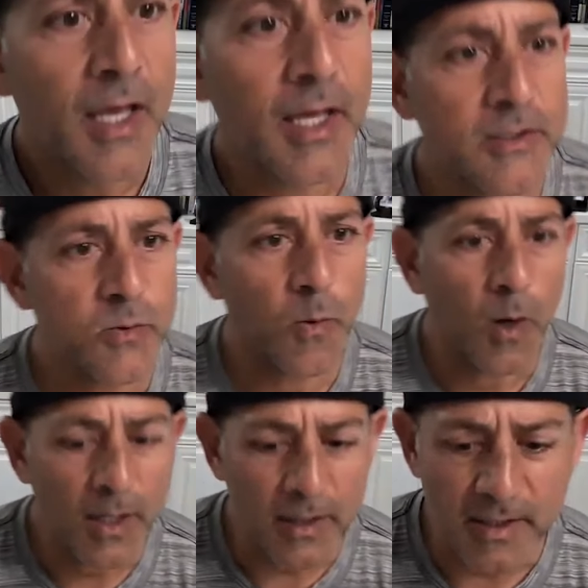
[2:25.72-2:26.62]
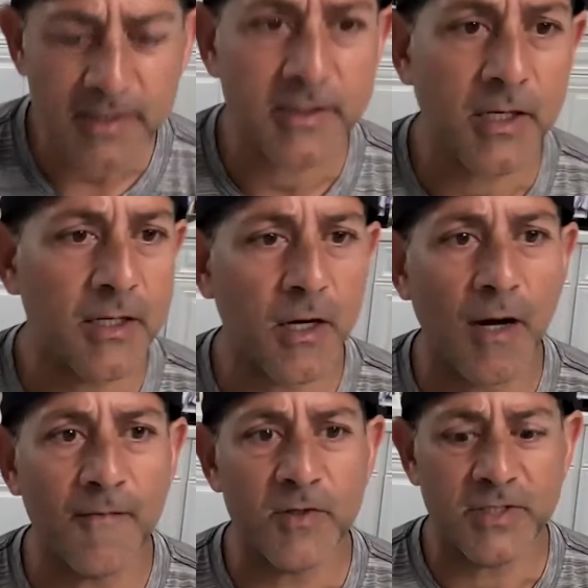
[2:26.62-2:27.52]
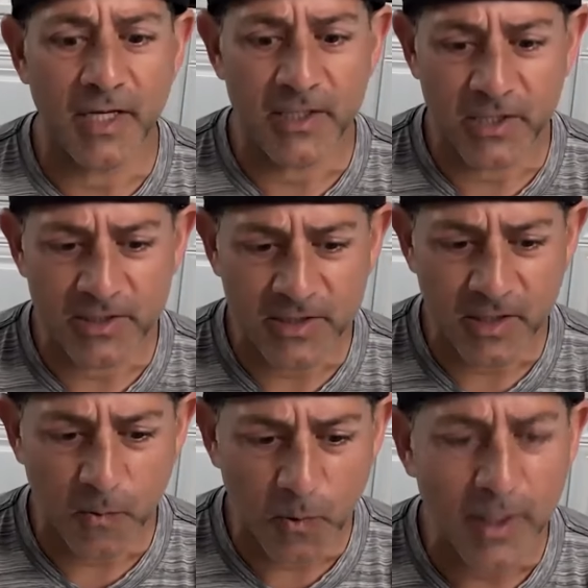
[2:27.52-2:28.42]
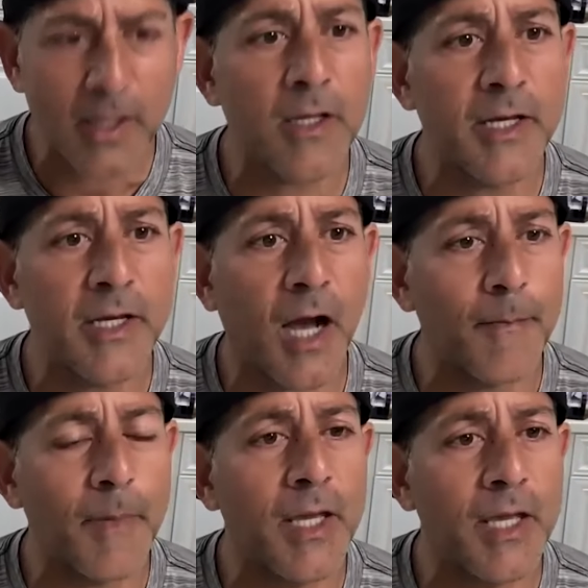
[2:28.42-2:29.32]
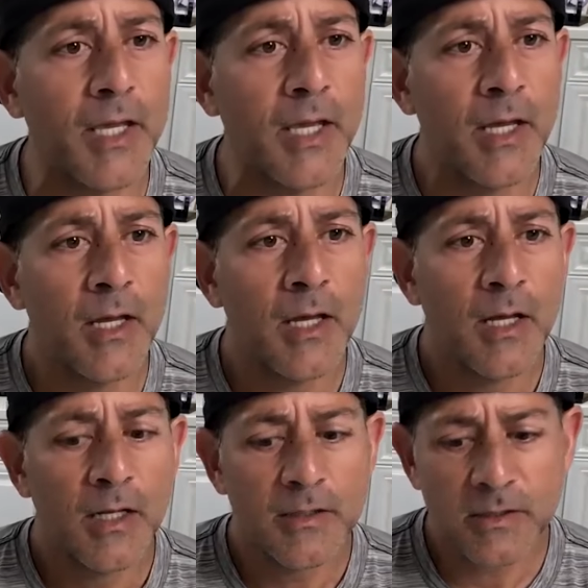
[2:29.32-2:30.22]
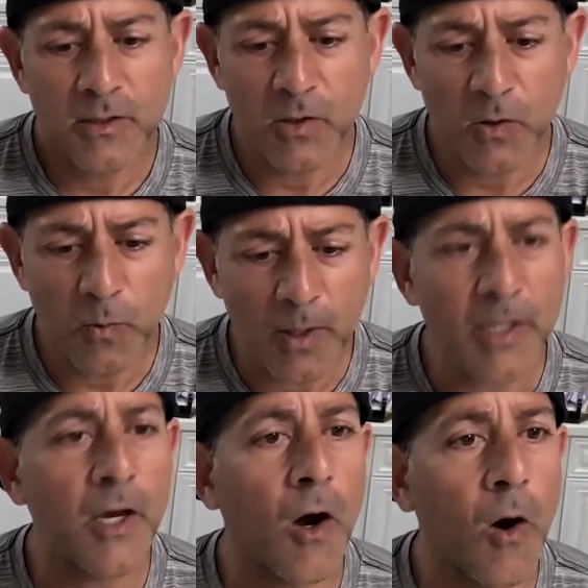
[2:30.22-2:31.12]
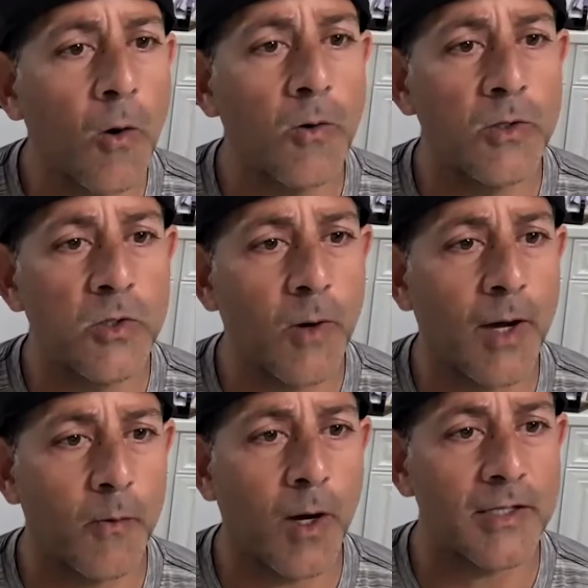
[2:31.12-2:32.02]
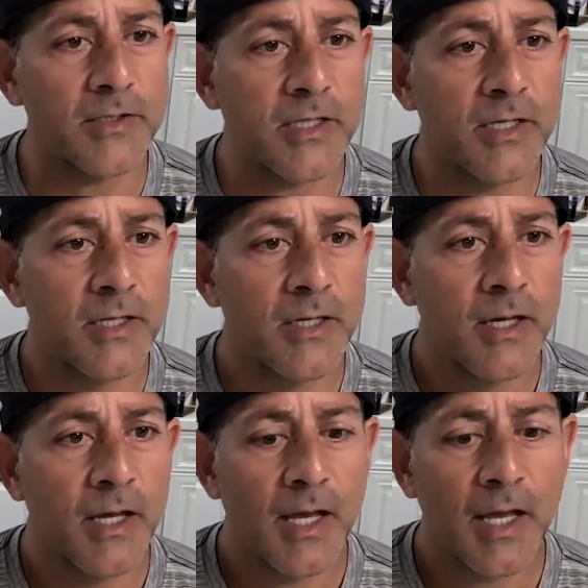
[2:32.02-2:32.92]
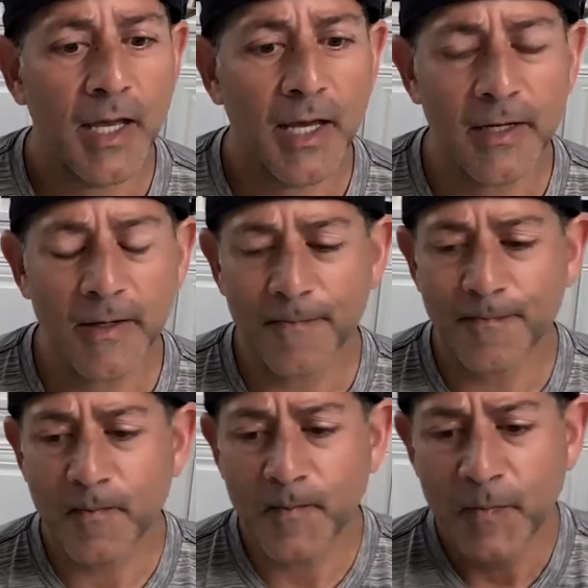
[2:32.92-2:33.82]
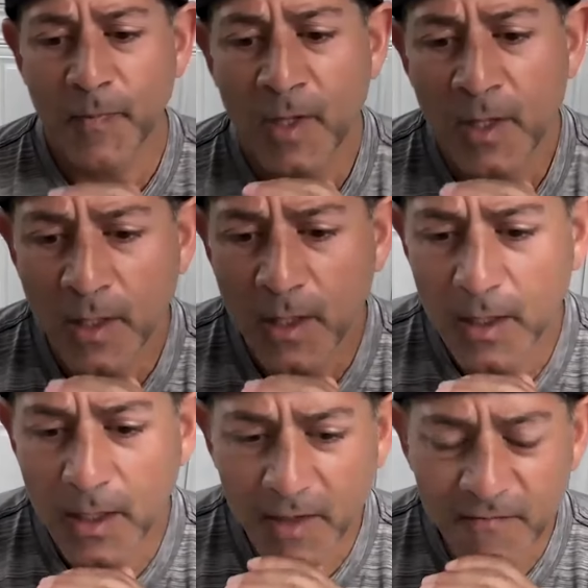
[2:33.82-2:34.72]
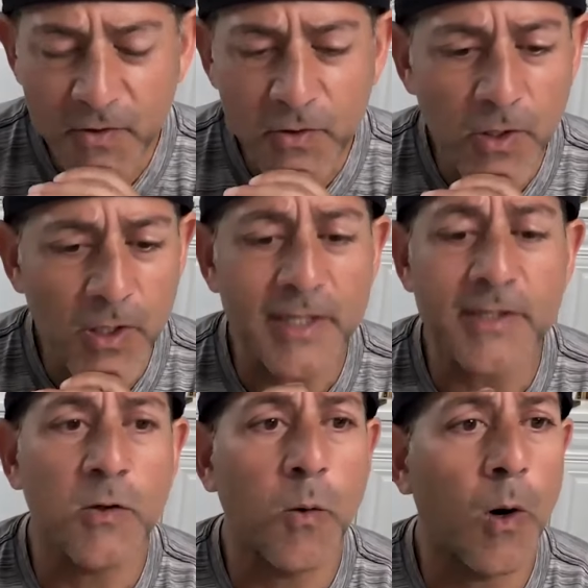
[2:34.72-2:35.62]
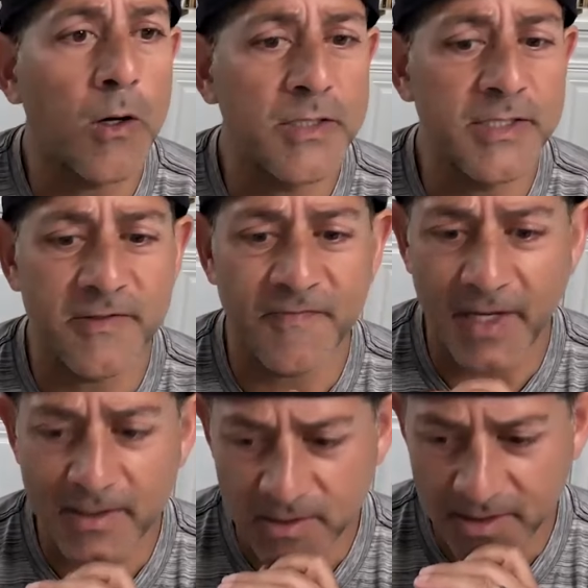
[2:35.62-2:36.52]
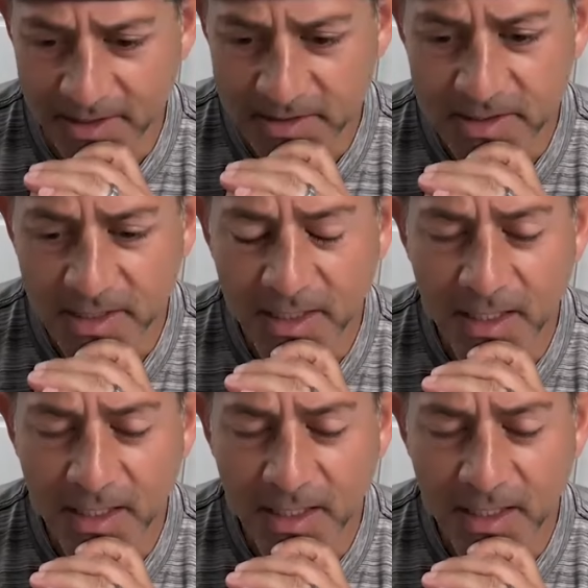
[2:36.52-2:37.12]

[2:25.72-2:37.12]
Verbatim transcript: It's one of these conversations that really got me to really own who I was. And if you look at the qualities of excellence,